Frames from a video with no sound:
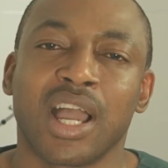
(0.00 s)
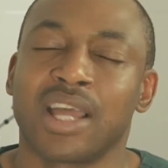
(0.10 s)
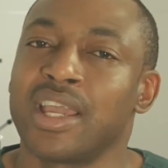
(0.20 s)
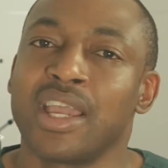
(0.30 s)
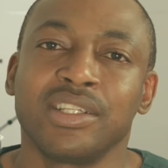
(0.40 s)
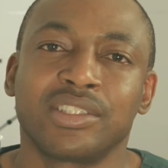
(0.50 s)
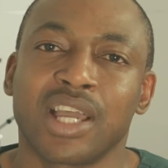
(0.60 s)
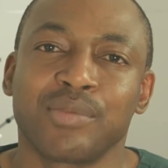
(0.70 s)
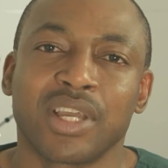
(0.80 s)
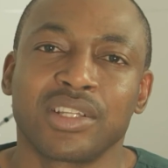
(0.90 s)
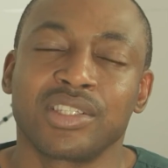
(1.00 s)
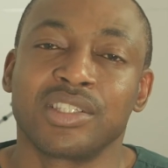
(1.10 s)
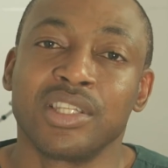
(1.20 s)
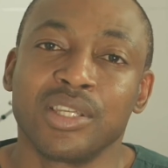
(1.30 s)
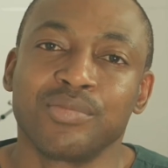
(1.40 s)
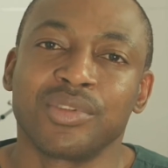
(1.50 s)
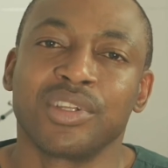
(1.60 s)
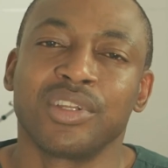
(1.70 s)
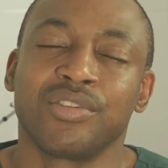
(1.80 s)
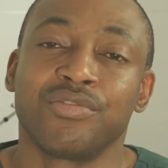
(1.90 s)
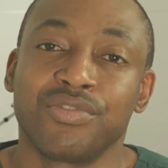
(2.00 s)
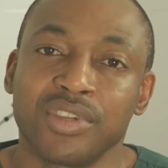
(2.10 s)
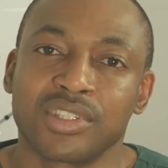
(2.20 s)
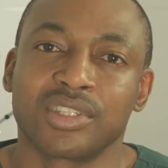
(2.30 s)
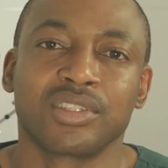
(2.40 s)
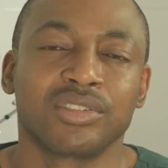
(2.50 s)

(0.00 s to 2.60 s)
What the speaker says: at any time that is deemed fit.